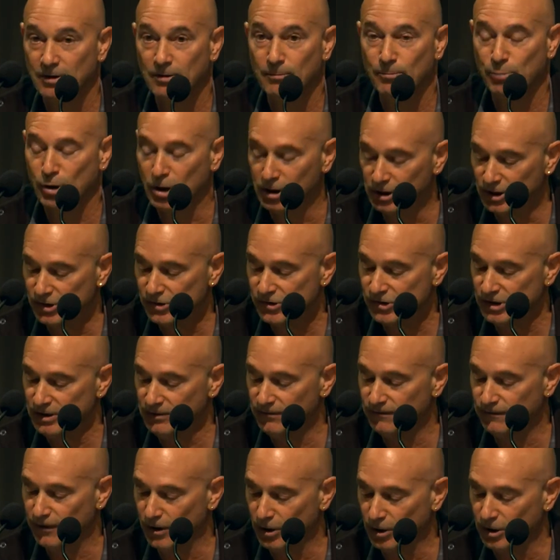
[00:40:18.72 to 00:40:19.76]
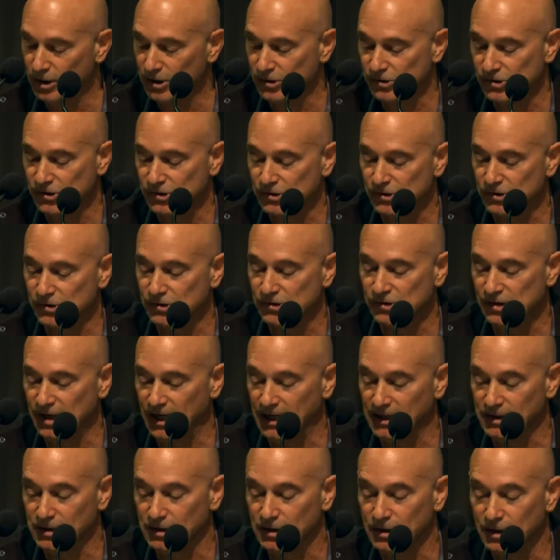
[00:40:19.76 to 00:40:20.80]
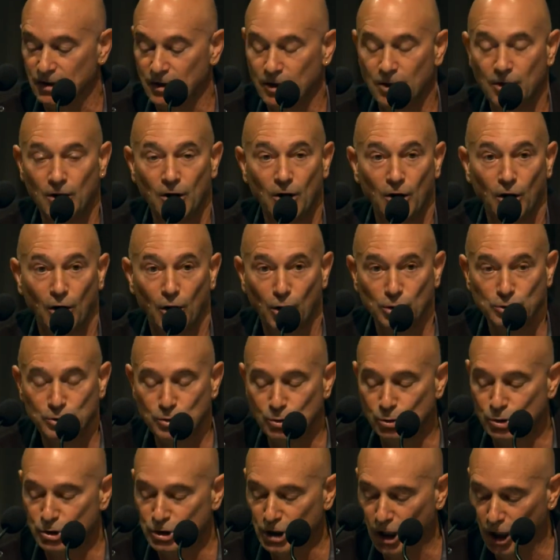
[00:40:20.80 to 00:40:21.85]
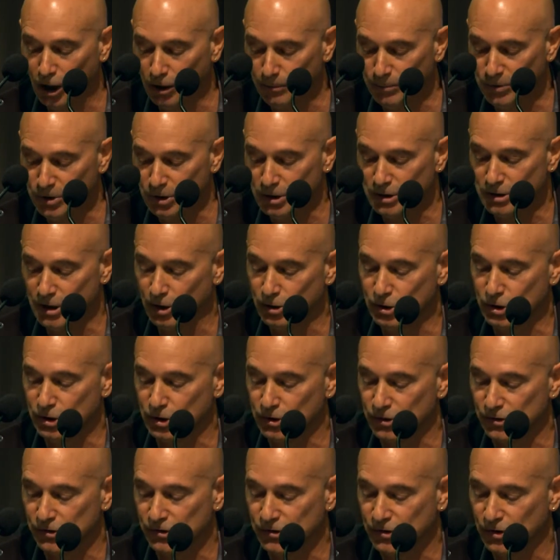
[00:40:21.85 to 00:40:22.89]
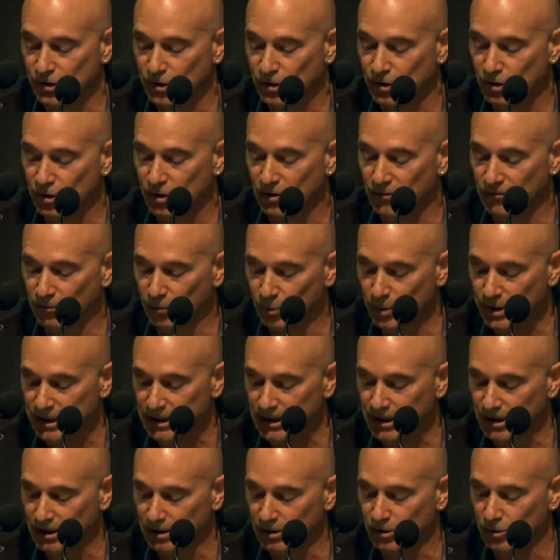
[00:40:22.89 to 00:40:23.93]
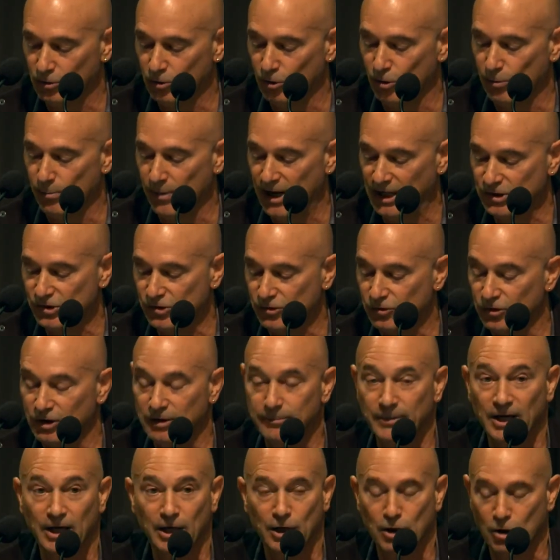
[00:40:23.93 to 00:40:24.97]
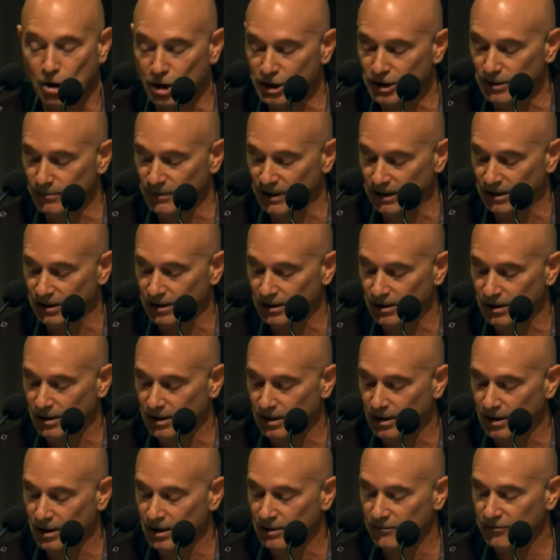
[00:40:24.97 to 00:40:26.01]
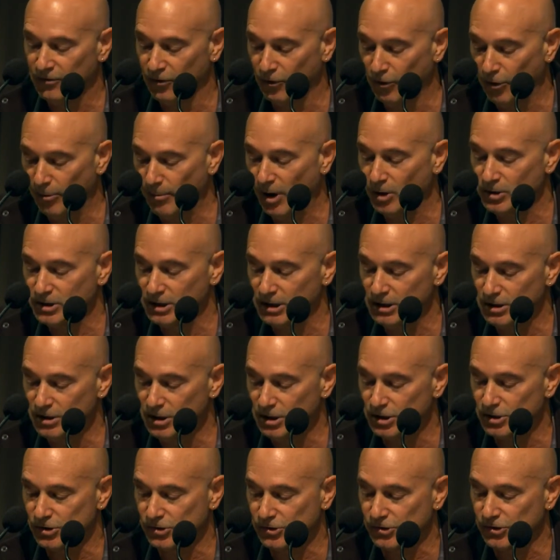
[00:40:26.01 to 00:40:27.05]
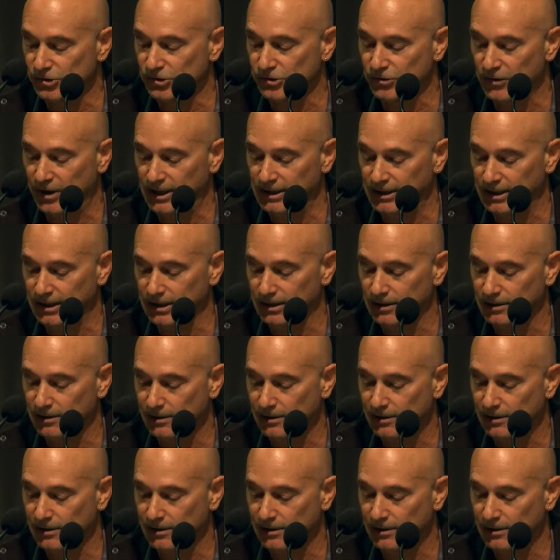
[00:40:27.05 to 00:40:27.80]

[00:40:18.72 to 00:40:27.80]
Policy focuses instead on utopian notions of real or mainstream economy for remote Indigenous Australia.